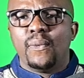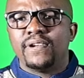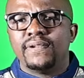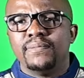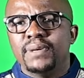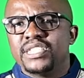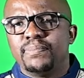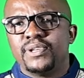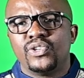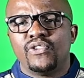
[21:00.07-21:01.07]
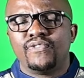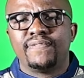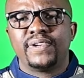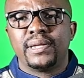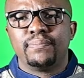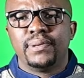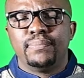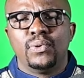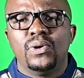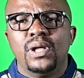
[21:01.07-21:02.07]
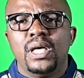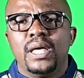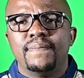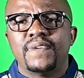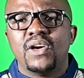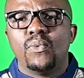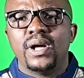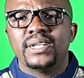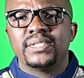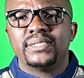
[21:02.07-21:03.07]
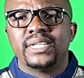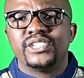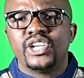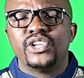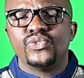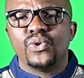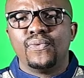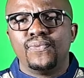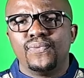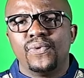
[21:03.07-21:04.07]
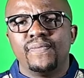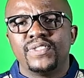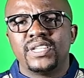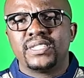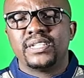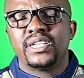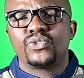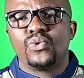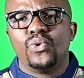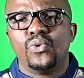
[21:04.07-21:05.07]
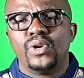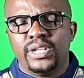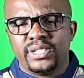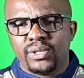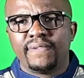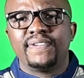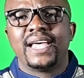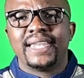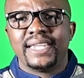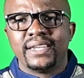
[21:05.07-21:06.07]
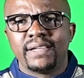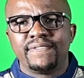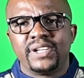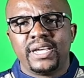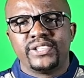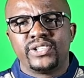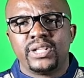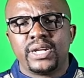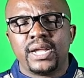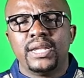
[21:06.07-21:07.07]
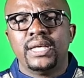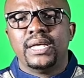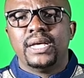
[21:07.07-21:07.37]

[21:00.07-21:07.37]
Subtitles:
want emancipation of African people, I want the change of the status quo in South Africa and in Africa in general.